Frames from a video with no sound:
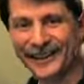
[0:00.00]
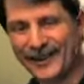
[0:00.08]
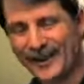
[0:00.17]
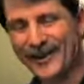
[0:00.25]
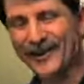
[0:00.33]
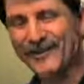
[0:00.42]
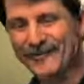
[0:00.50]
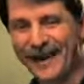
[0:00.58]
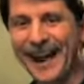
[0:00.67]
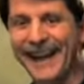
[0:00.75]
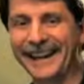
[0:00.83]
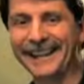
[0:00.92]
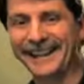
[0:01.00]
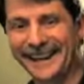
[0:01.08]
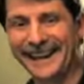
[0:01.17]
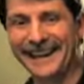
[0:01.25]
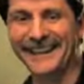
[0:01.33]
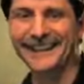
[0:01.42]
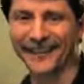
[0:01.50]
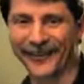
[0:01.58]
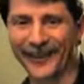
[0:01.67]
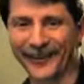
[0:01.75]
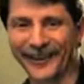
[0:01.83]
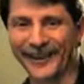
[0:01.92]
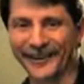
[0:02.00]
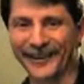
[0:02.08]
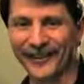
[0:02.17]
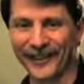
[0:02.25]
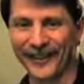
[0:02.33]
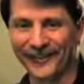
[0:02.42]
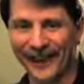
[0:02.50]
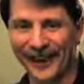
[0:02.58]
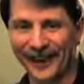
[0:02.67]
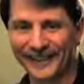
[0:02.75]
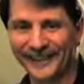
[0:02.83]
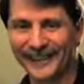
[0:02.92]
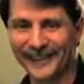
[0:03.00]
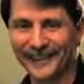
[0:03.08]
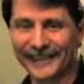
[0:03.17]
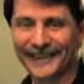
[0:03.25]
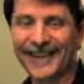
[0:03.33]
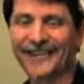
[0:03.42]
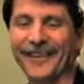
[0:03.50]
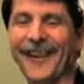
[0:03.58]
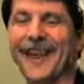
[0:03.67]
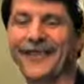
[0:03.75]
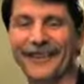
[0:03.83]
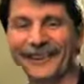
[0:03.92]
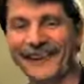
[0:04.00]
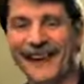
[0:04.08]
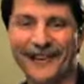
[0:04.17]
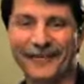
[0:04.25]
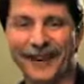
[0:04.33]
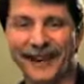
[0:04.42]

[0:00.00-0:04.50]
you might need to work on your romance. Keep laughing. God